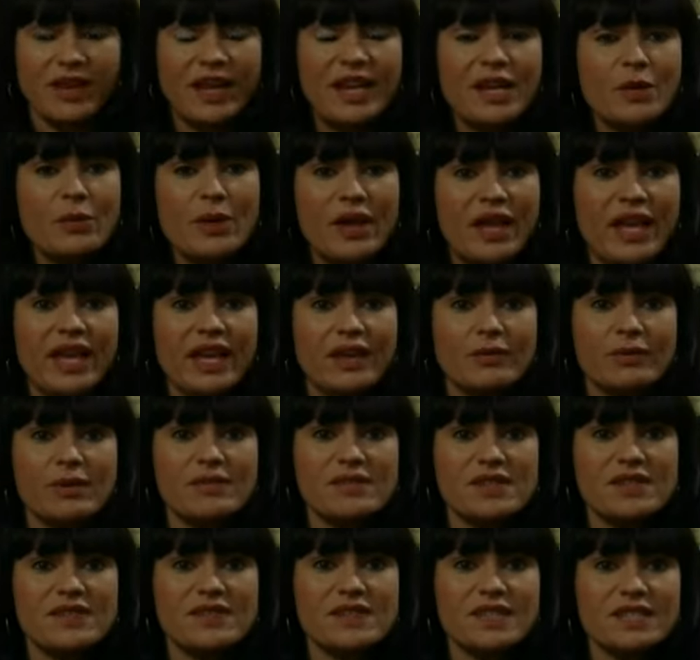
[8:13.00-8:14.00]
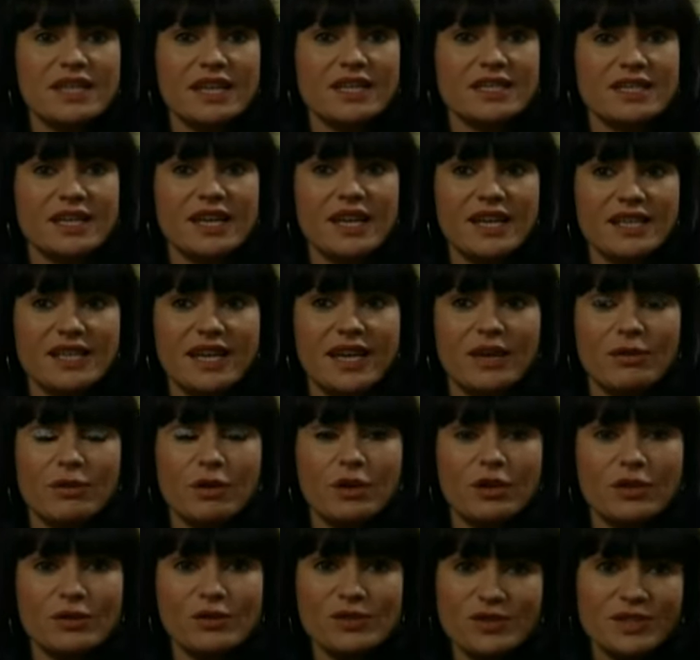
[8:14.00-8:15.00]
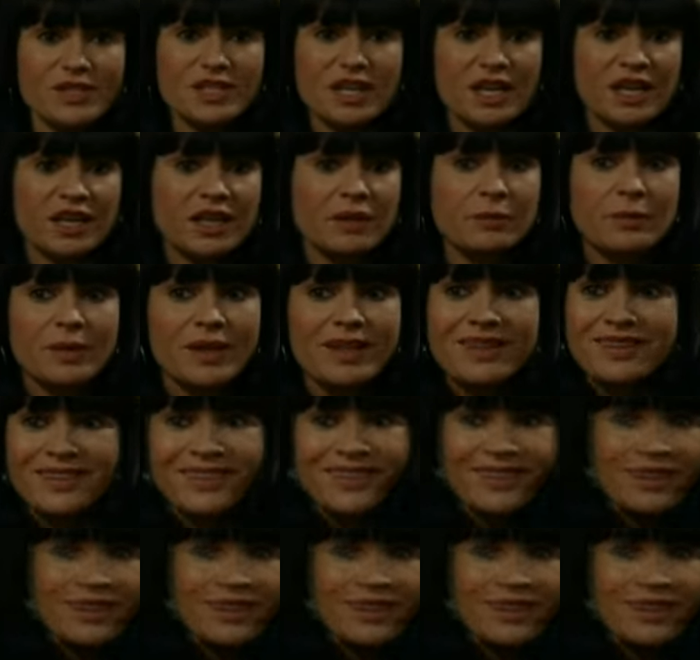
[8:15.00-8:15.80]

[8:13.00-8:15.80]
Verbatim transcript: Anyway, we haven't even set a date yet. We've got loads of time.